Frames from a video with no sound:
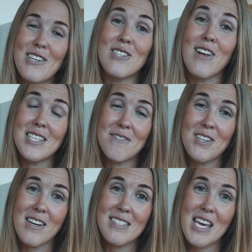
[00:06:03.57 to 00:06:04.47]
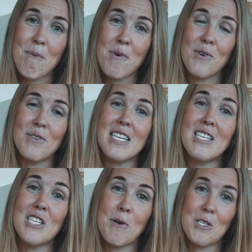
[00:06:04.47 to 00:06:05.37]
There's lots of toxic chemicals in
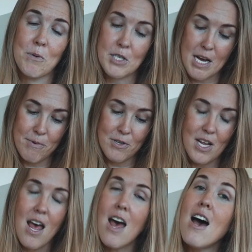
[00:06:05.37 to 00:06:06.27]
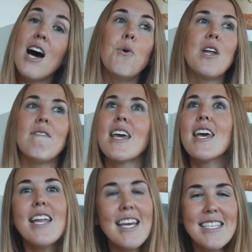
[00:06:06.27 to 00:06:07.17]
disposable diapers. I won't even
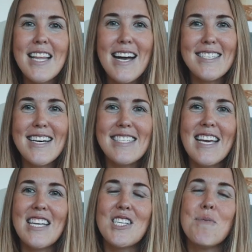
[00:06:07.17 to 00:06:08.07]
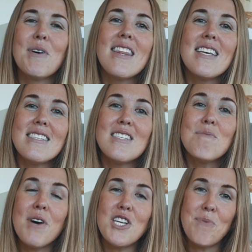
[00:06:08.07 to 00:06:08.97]
get into that side tangent but this is
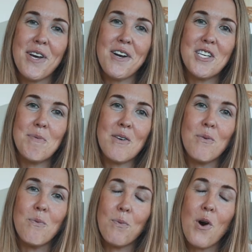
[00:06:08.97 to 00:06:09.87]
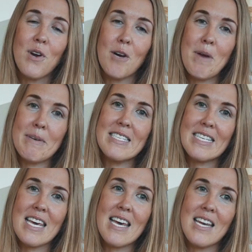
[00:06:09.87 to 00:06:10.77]
much better to be on our baby's
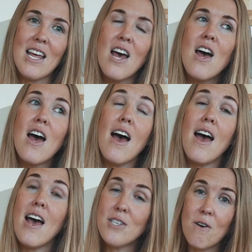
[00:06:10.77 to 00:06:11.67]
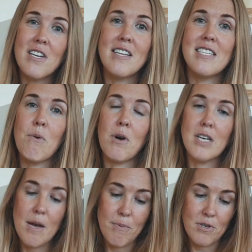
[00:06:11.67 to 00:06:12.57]
skin as often as they wear
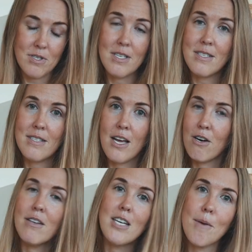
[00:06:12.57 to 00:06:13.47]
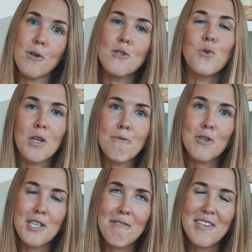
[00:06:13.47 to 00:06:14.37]
diapers since they are in diapers
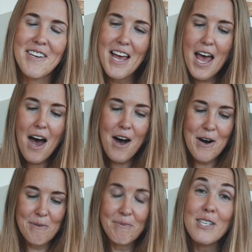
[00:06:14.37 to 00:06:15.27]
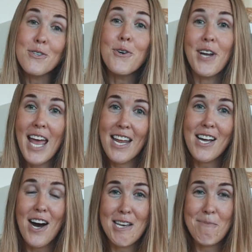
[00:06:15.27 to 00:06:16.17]
24-7. Um, these are organic
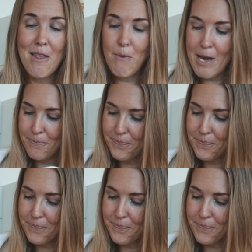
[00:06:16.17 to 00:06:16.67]
cotton, by the way.